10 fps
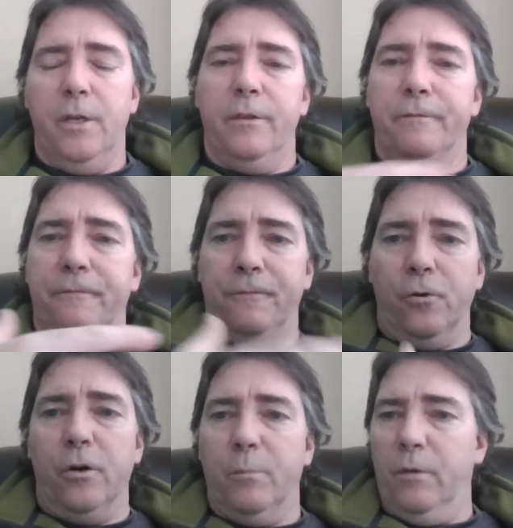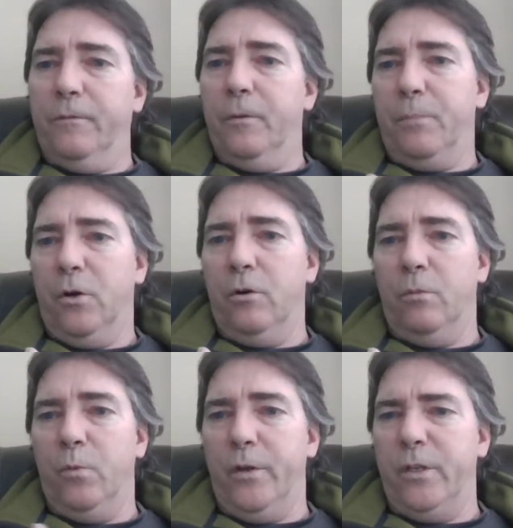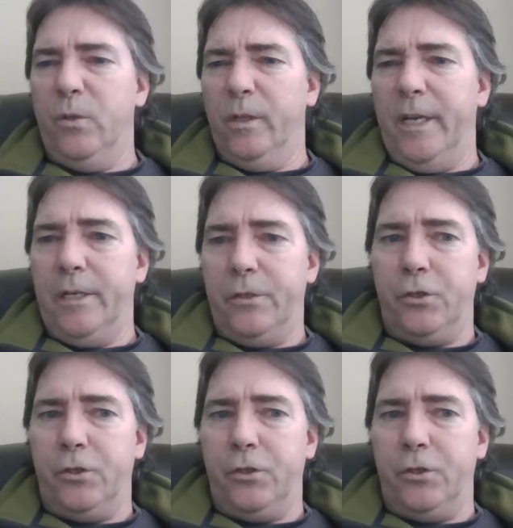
the form of the poem, whether you like